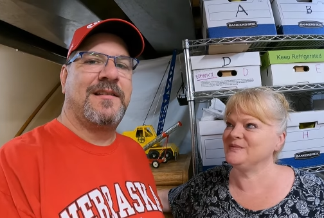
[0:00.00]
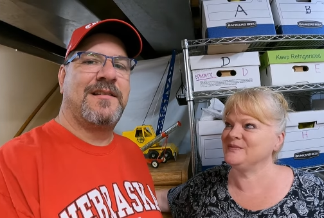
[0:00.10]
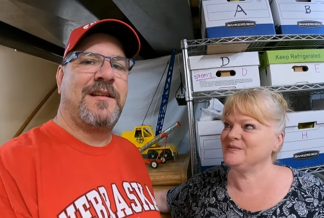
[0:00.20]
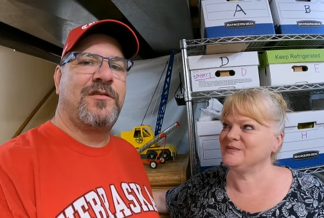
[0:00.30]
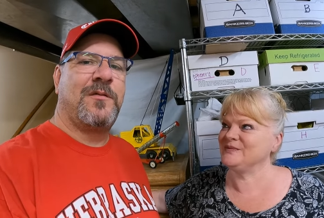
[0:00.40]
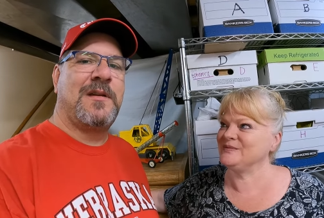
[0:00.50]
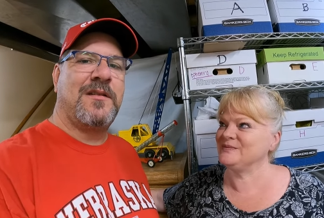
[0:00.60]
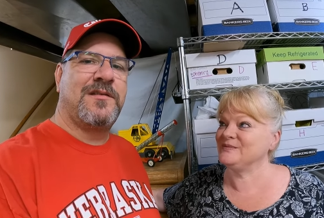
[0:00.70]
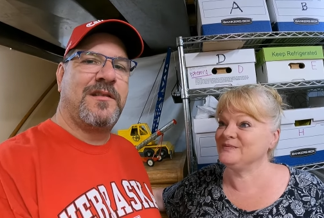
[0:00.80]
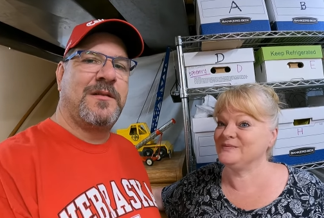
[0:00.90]
Speaker 1: get this stuff shipped
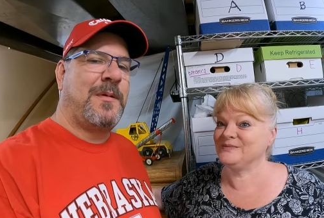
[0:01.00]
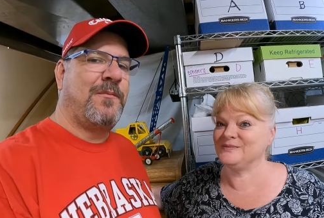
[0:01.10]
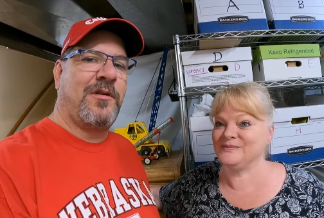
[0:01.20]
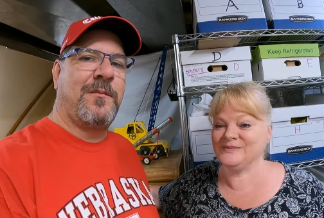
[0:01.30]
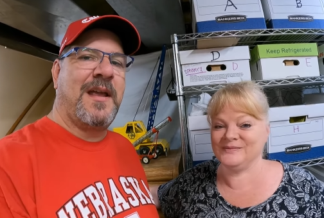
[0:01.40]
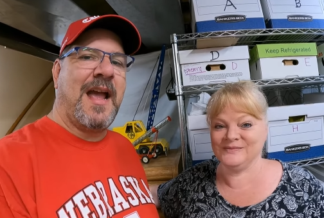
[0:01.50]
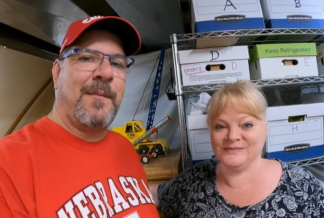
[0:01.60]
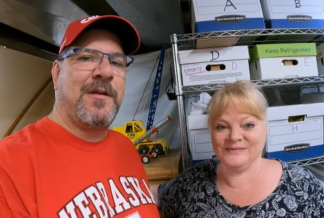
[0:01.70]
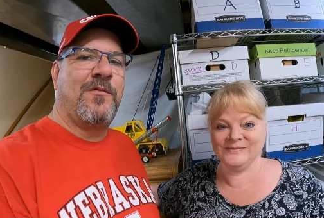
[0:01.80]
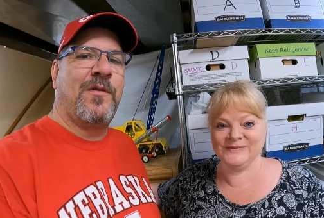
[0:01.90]
out so these people can be
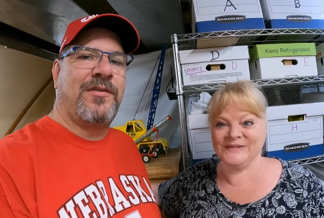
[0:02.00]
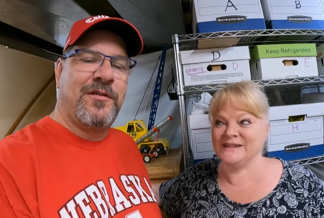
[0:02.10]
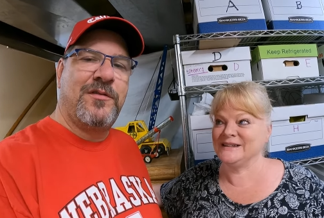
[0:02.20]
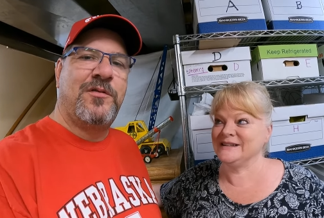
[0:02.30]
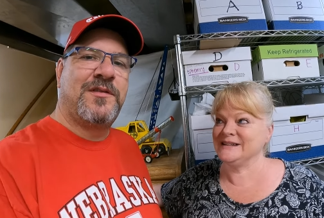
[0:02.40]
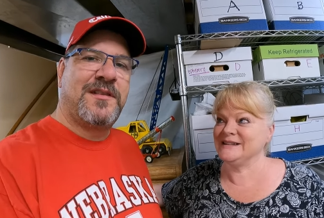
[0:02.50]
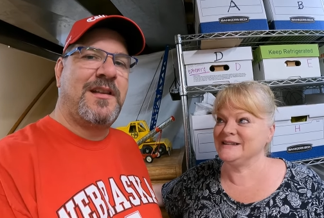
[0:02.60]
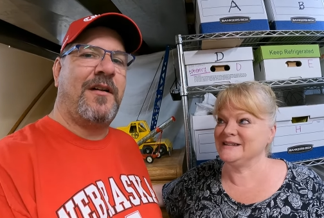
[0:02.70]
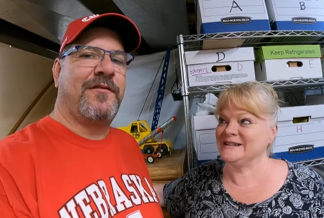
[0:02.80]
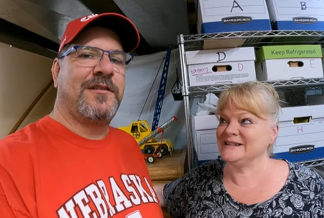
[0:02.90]
happy with their new
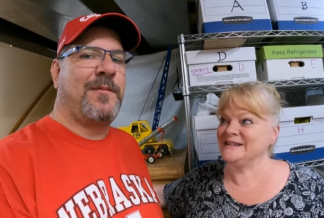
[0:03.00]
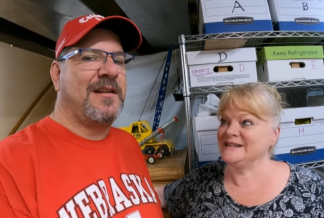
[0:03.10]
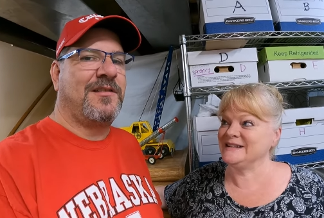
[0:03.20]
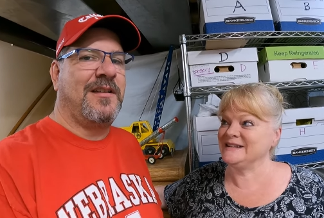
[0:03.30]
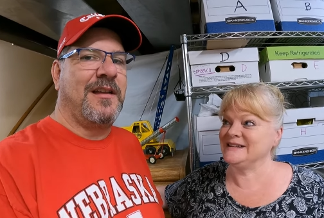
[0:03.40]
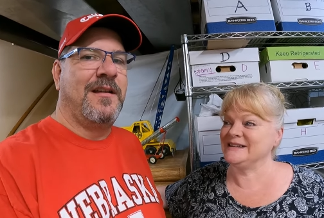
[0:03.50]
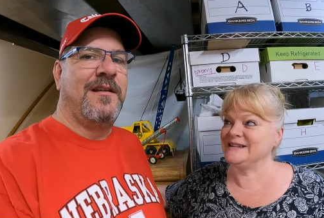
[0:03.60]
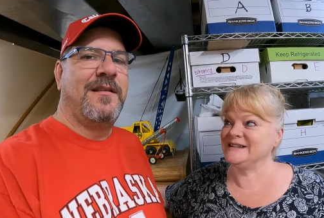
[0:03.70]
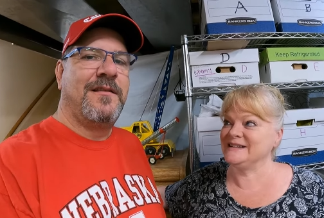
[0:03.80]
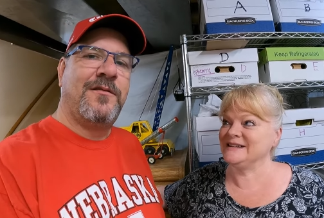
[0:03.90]
stuff, especially
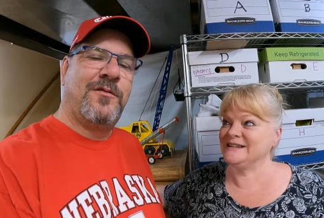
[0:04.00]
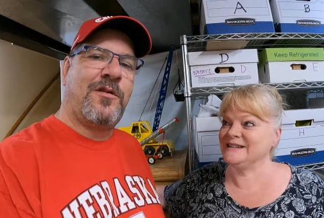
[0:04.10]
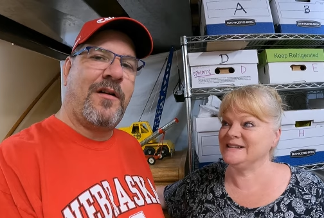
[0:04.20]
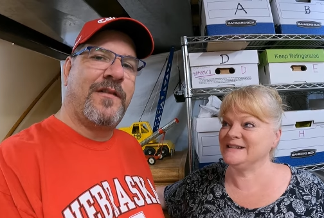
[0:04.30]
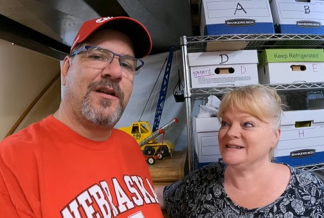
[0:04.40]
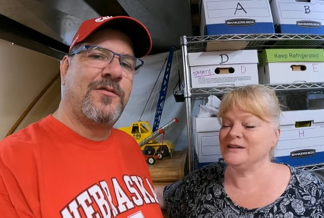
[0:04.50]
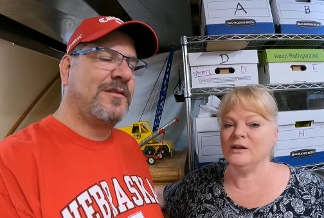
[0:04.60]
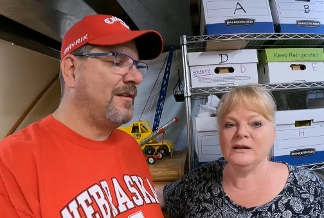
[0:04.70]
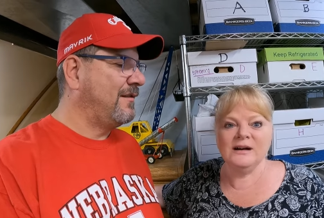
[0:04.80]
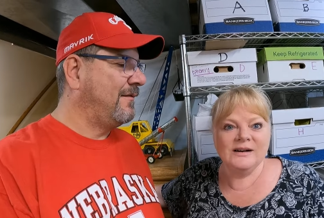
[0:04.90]
their new coffee
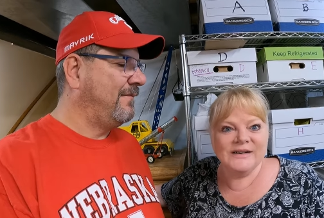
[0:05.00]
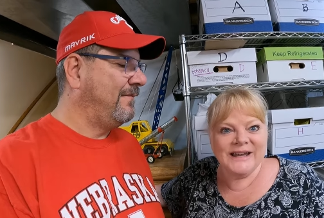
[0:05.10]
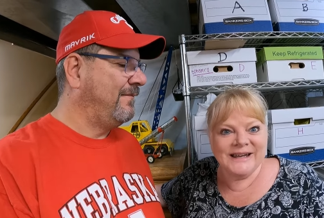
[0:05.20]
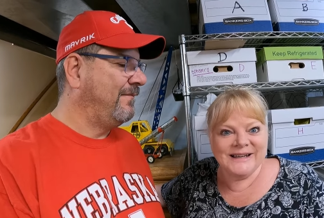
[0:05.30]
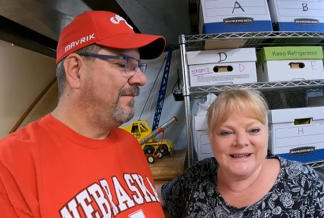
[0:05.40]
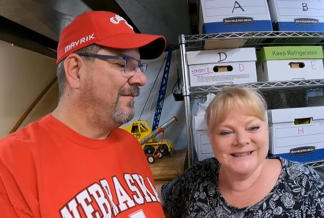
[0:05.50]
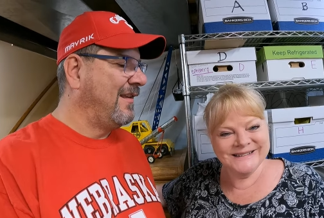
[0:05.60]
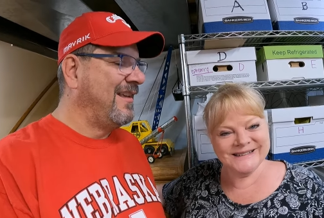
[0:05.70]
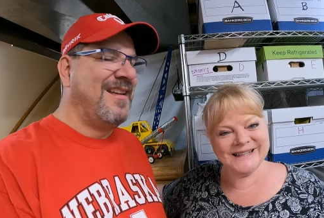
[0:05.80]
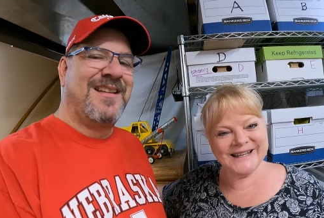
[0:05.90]
cozies. Oh, yeah.
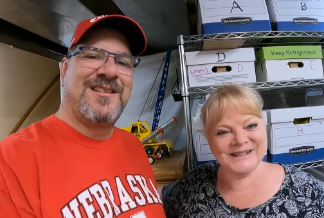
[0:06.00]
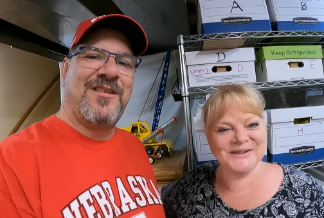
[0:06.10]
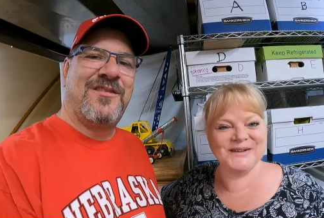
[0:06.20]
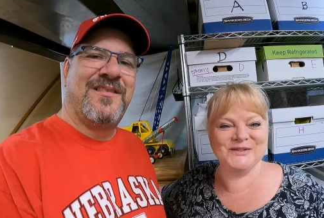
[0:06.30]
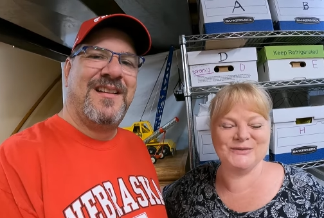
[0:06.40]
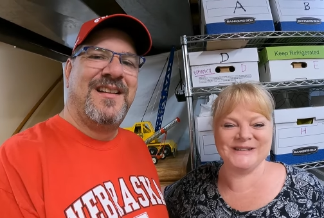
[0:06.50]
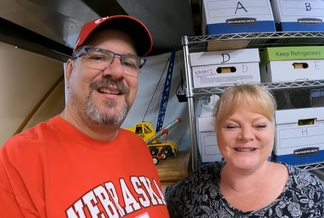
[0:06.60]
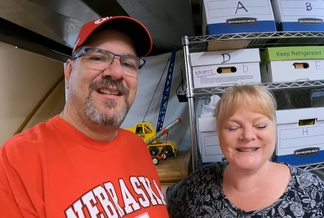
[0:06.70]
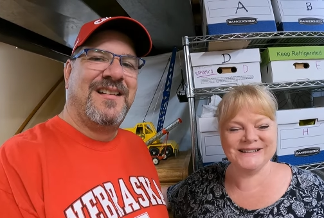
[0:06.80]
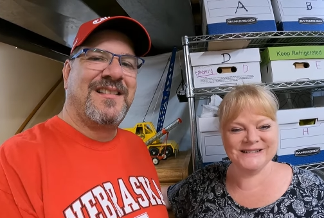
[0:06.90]
Speaker 2: Thank so, you,
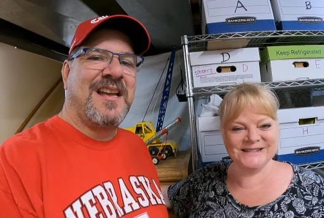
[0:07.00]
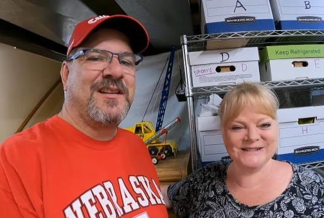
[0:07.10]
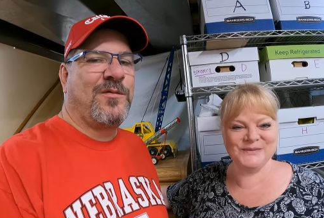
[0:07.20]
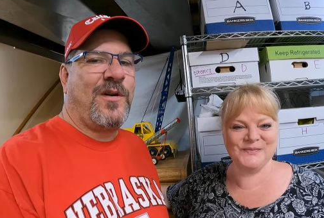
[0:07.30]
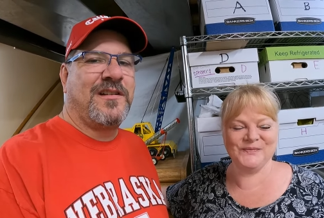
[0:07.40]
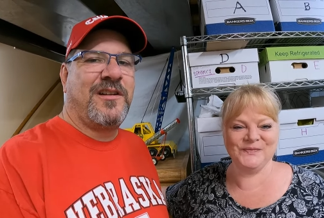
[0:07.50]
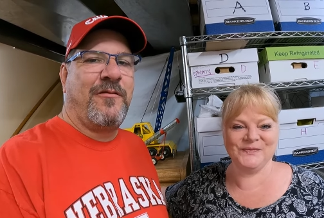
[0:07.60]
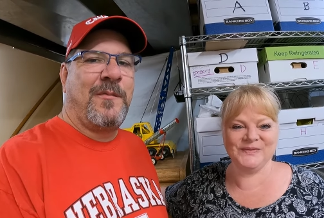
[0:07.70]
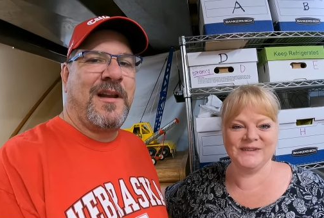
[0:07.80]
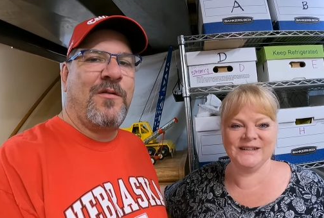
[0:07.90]
everybody.
Speaker 1: Thanks for watching,
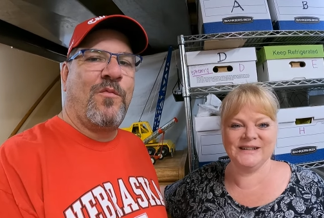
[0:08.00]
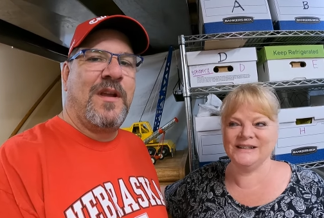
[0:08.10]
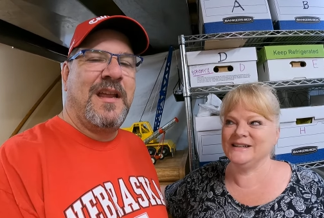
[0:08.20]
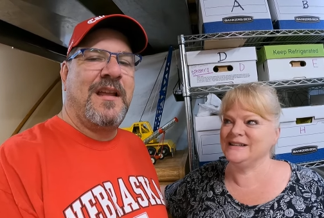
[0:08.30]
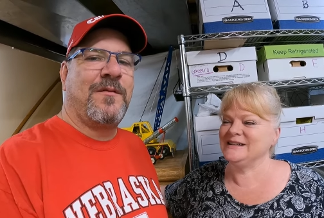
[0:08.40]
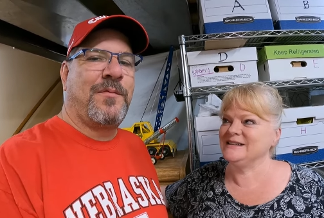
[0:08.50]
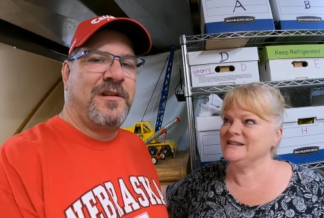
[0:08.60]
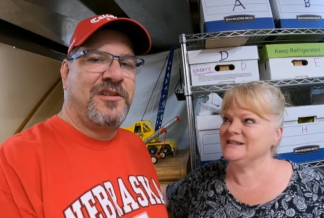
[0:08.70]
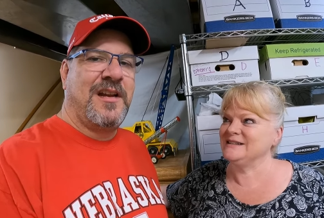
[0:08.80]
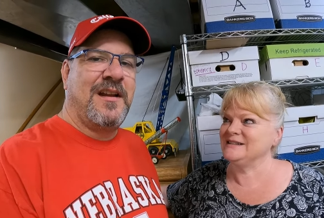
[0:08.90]
everybody. We
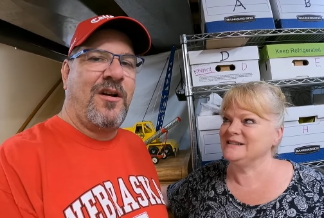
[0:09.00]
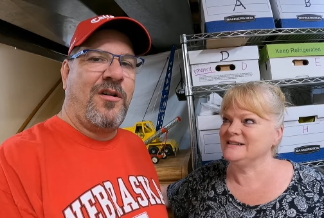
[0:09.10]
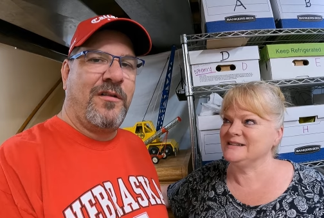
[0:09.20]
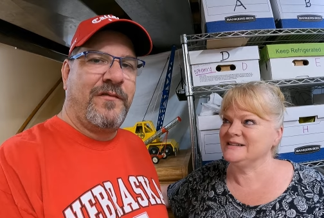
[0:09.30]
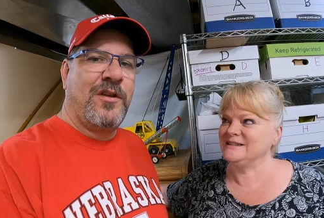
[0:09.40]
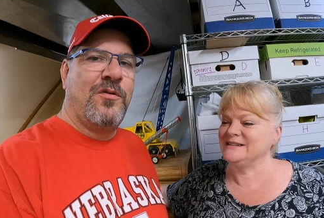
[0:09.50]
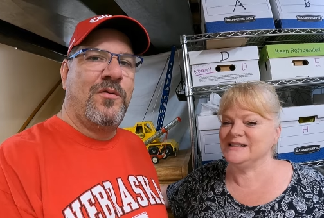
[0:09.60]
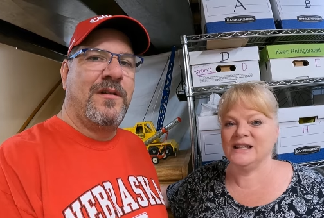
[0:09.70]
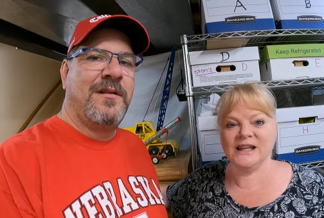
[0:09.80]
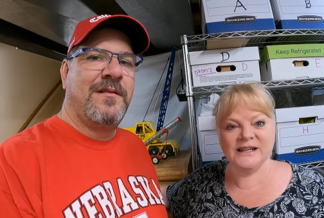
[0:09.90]
appreciate all of
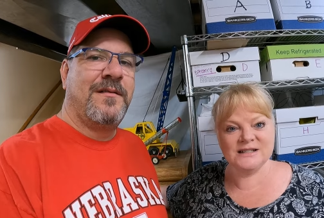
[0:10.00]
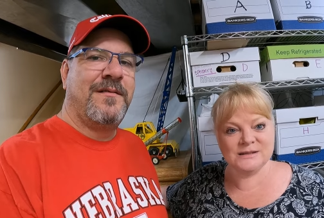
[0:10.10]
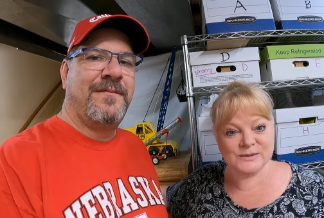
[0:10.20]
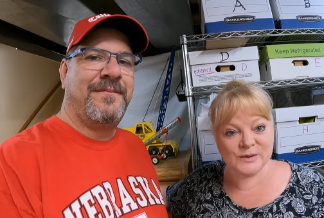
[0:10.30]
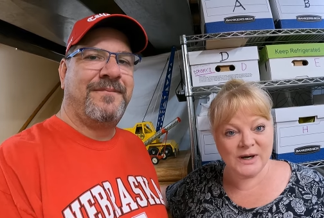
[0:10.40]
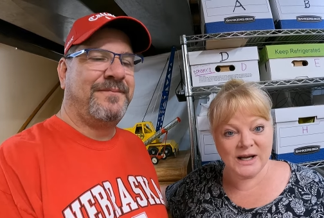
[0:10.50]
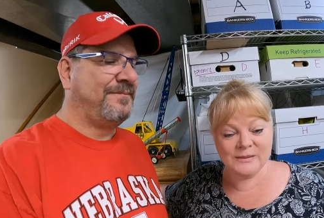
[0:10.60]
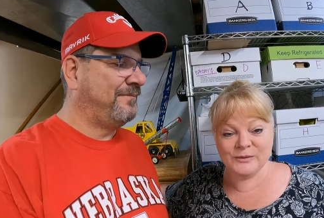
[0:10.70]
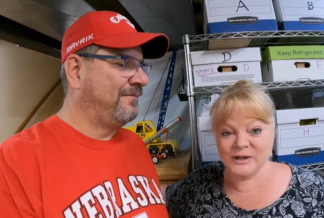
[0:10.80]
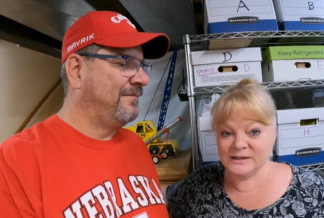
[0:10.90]
you.
Speaker 2: Like and
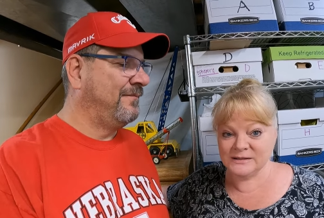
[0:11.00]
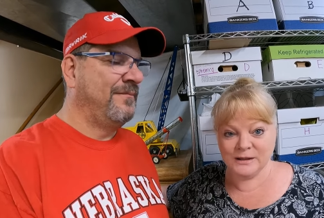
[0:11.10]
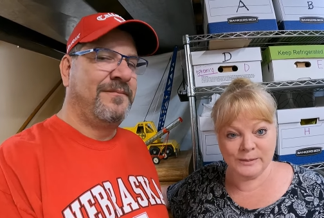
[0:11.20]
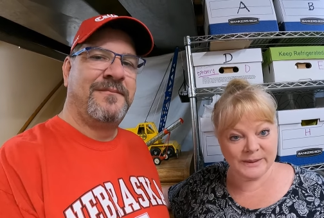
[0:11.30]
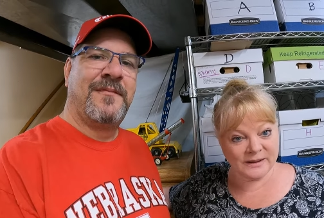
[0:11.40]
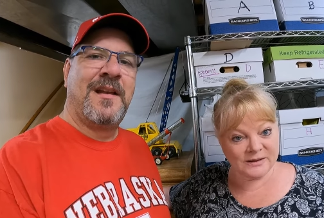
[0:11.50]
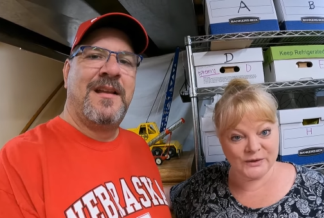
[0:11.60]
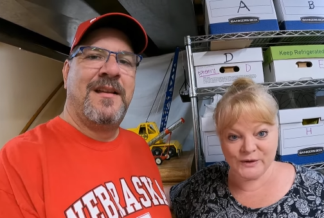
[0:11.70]
subscribe. Ring the little bell,